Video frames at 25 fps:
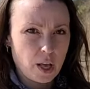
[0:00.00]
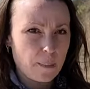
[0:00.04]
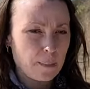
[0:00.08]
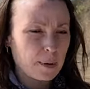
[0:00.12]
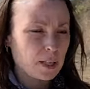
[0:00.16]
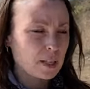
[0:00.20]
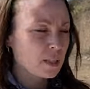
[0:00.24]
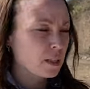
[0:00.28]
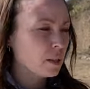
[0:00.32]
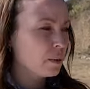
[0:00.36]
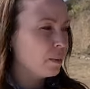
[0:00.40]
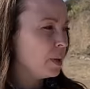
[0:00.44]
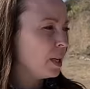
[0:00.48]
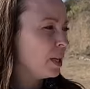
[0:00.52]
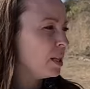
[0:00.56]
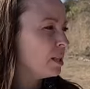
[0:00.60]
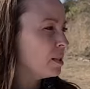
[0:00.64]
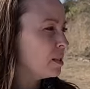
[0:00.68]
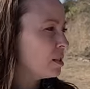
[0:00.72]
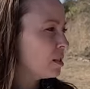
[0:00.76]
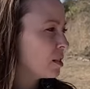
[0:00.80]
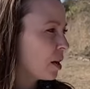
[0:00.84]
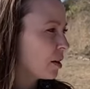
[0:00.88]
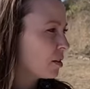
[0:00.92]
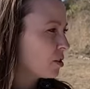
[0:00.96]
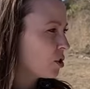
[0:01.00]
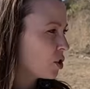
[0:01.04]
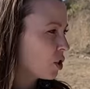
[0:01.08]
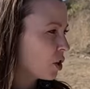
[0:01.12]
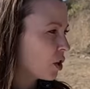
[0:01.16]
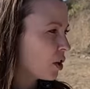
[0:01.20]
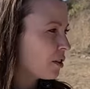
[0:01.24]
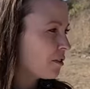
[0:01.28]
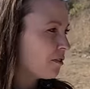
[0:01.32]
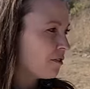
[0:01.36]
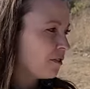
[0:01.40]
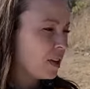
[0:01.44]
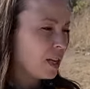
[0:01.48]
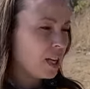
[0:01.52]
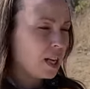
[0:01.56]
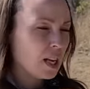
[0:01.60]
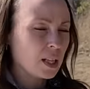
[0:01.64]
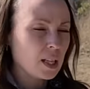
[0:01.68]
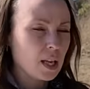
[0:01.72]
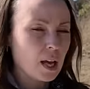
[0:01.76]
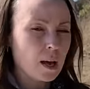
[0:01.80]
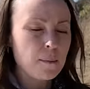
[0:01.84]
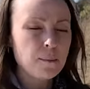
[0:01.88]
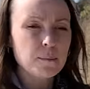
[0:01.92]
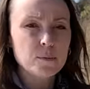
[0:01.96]
until we can start sugar feeding
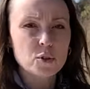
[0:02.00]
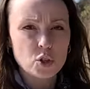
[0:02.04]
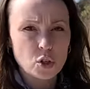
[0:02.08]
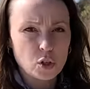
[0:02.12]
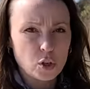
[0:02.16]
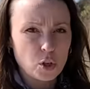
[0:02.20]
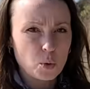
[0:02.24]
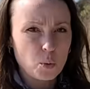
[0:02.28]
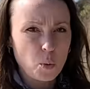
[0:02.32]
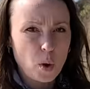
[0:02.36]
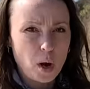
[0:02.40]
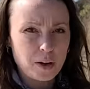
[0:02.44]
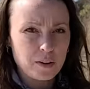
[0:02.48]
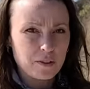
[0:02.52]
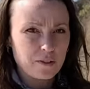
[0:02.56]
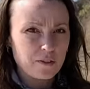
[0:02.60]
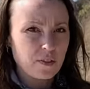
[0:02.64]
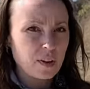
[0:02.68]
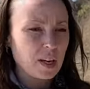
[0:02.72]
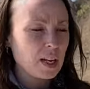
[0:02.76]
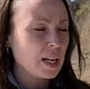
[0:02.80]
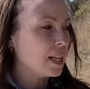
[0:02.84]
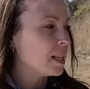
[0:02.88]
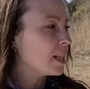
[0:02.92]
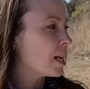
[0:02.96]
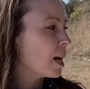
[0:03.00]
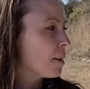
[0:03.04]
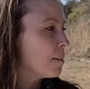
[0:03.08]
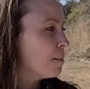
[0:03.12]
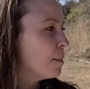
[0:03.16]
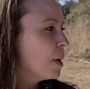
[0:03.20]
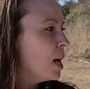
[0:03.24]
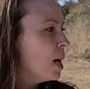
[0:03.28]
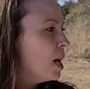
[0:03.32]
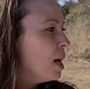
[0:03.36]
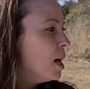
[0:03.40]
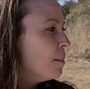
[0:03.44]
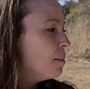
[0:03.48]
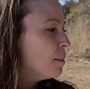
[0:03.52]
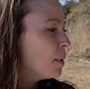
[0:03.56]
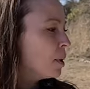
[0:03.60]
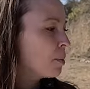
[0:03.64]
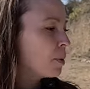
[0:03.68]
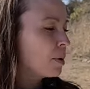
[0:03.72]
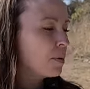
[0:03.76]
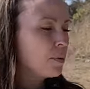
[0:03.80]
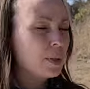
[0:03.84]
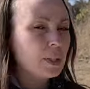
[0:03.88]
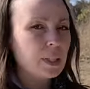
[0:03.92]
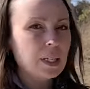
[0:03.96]
them sugar water feeding them but
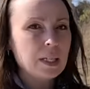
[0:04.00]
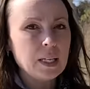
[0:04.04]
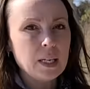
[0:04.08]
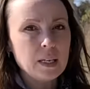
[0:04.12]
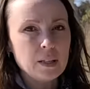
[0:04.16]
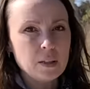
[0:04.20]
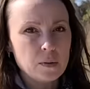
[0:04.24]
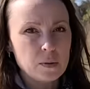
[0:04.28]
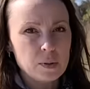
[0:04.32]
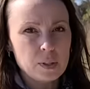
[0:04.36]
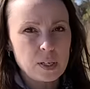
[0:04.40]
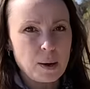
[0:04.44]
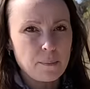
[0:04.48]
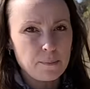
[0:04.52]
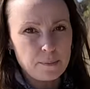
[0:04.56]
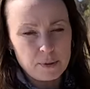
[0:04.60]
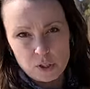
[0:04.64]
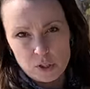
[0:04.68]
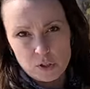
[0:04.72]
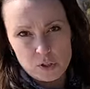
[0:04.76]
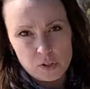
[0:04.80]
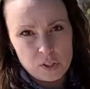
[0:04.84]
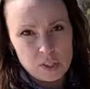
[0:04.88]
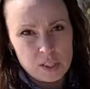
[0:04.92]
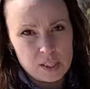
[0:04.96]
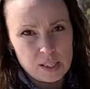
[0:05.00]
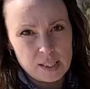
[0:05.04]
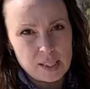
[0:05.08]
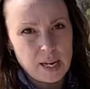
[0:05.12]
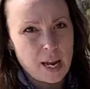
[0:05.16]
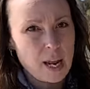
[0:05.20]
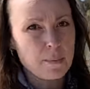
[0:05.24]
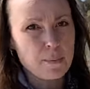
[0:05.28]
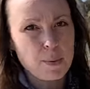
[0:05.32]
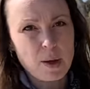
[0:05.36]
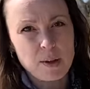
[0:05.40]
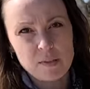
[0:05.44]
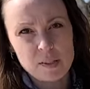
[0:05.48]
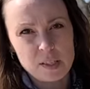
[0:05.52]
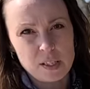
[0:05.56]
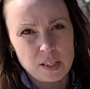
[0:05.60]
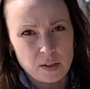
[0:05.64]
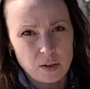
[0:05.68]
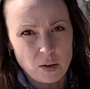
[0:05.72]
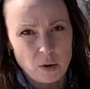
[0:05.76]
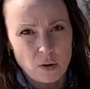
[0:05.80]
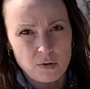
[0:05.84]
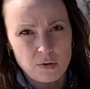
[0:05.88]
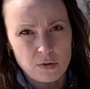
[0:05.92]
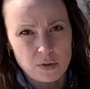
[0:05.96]
we really need those temperatures to stay above
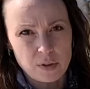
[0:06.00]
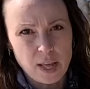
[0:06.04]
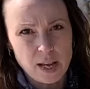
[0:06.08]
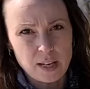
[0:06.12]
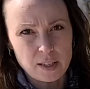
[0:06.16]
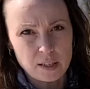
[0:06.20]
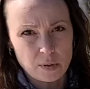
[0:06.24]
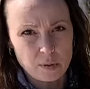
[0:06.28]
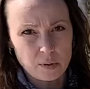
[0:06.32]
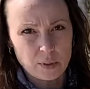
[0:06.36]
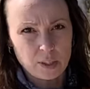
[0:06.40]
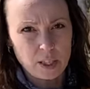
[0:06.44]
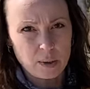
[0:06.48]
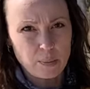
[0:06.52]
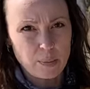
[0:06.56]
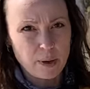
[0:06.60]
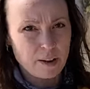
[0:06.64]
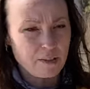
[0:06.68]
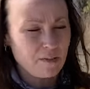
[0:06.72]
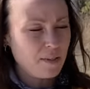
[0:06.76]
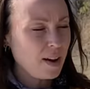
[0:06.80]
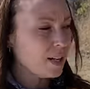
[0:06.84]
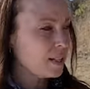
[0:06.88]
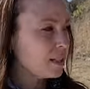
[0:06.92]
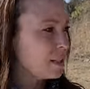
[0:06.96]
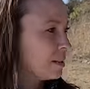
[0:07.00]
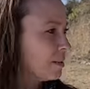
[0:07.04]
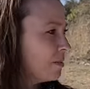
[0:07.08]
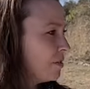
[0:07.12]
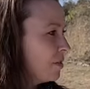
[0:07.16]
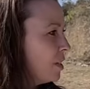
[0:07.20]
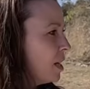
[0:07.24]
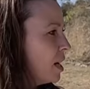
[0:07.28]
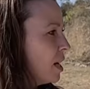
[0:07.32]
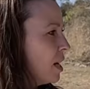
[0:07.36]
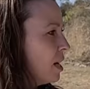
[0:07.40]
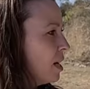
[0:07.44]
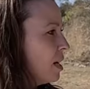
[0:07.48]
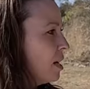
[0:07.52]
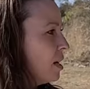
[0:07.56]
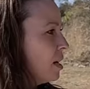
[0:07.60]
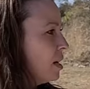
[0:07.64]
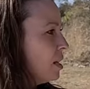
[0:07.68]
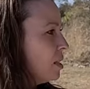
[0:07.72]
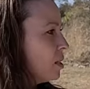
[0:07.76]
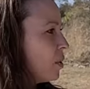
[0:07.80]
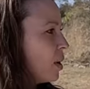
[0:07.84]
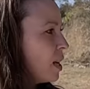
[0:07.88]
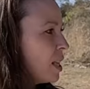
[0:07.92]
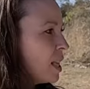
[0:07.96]
zero for that to really be effective
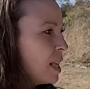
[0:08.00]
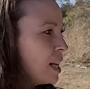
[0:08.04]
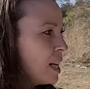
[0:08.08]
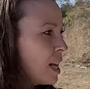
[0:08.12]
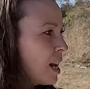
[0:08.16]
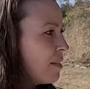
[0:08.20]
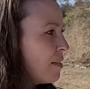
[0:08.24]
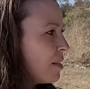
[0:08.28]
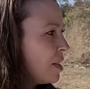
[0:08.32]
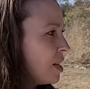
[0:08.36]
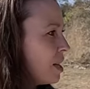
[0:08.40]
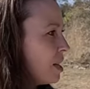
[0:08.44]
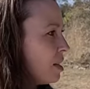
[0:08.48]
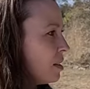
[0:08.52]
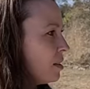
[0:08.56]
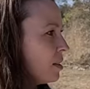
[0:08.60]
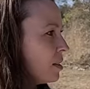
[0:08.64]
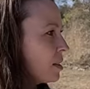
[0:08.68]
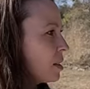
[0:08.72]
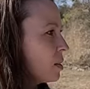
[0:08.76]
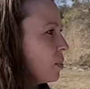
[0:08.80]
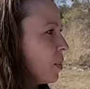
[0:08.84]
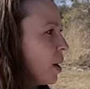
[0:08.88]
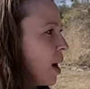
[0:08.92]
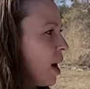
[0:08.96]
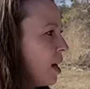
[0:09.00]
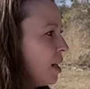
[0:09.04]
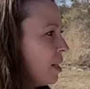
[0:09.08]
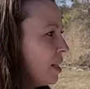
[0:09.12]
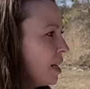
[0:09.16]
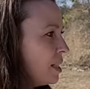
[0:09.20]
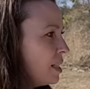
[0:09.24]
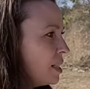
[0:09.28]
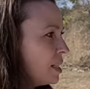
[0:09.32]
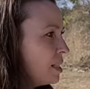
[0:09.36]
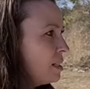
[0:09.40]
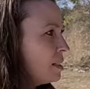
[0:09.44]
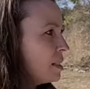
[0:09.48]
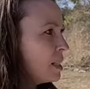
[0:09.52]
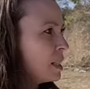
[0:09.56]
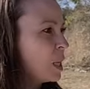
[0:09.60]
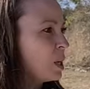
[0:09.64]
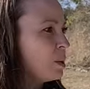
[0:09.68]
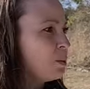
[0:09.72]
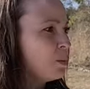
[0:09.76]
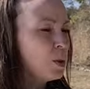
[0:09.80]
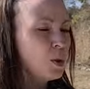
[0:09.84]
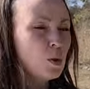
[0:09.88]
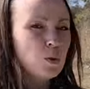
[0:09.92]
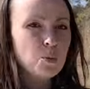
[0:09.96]
so I think everything looks well they didn't
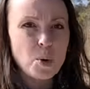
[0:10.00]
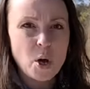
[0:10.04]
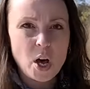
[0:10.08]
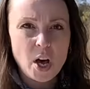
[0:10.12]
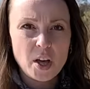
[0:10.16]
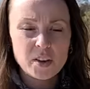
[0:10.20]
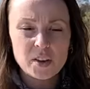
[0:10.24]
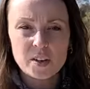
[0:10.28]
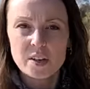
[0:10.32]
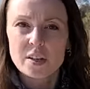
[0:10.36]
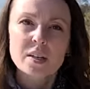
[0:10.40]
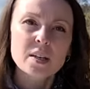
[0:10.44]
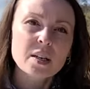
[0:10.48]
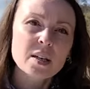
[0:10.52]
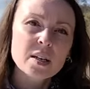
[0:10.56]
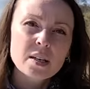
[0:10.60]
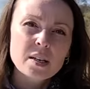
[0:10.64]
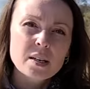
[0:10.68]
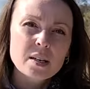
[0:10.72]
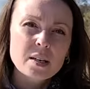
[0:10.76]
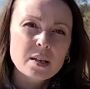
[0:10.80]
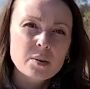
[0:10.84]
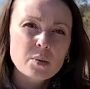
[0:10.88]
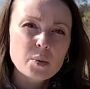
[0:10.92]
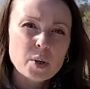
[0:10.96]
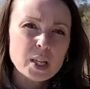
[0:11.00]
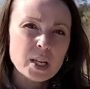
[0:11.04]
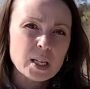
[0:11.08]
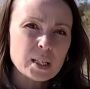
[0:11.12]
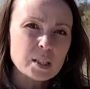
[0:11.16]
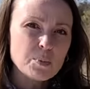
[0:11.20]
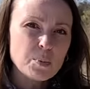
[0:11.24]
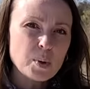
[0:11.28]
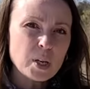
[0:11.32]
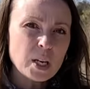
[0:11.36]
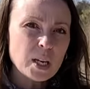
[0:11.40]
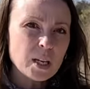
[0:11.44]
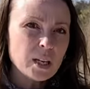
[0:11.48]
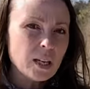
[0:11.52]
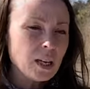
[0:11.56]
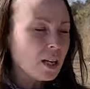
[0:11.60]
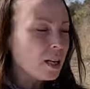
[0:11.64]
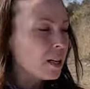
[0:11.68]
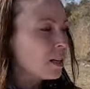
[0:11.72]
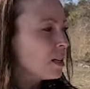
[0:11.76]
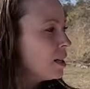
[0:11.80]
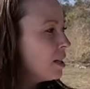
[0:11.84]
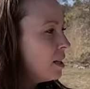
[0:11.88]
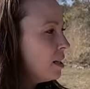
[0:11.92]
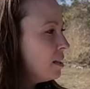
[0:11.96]
seem too bothered with us being
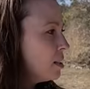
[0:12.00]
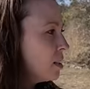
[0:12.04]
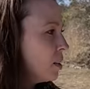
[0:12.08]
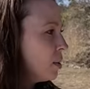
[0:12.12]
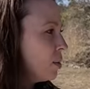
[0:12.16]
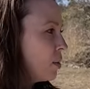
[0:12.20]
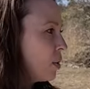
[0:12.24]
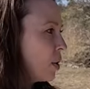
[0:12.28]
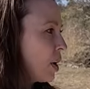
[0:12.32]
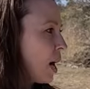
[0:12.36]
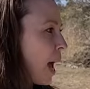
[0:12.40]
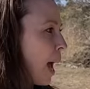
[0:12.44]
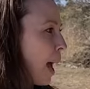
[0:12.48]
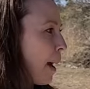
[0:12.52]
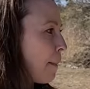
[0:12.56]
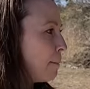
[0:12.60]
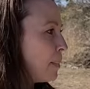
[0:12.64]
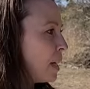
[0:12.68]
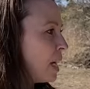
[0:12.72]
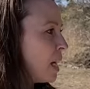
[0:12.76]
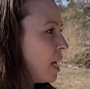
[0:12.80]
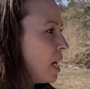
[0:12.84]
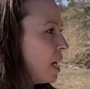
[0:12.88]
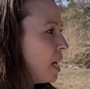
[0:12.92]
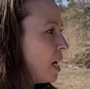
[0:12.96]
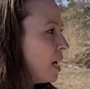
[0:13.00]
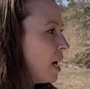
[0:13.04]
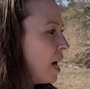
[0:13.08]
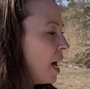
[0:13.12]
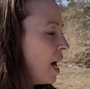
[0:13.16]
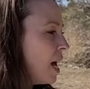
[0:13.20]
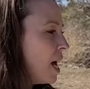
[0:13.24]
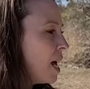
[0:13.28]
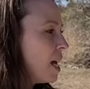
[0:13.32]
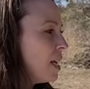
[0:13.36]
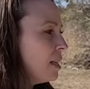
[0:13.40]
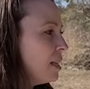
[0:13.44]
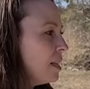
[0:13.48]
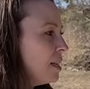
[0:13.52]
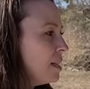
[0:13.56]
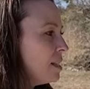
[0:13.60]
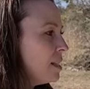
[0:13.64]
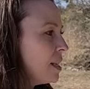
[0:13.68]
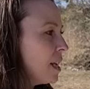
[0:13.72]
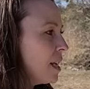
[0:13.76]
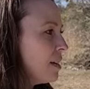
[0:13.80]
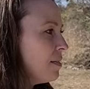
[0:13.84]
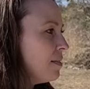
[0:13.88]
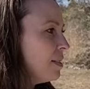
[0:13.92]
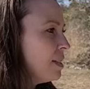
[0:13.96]
here. So they're happy and
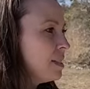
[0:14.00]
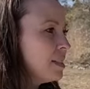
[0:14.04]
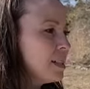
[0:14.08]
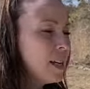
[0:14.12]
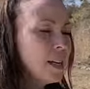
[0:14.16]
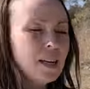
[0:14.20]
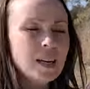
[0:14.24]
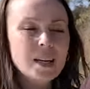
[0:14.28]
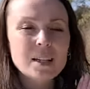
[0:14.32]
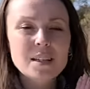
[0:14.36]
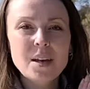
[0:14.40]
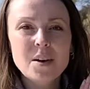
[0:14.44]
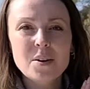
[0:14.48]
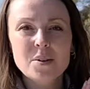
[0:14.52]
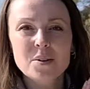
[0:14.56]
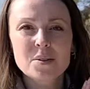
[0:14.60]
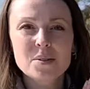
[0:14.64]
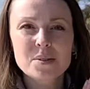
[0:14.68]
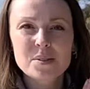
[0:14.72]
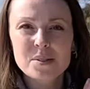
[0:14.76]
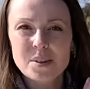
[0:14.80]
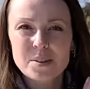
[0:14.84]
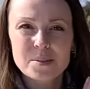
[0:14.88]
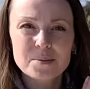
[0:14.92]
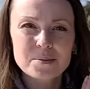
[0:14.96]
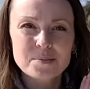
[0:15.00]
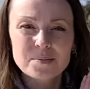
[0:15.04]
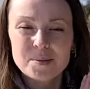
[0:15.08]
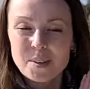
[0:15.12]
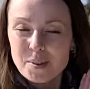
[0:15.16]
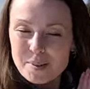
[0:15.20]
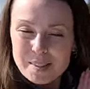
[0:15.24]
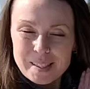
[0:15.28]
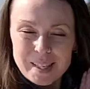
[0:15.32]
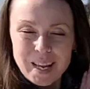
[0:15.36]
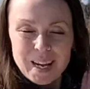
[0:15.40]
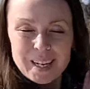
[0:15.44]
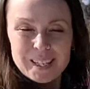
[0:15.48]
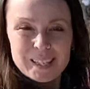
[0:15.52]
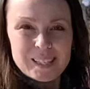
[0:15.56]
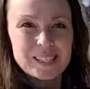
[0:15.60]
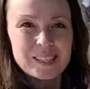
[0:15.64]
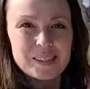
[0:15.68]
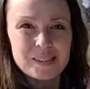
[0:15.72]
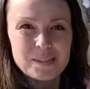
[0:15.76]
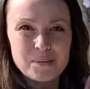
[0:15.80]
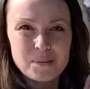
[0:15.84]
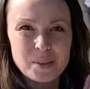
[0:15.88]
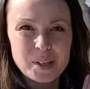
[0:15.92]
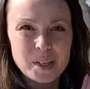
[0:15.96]
they even said hello. So it was nice.
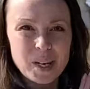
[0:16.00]
Good.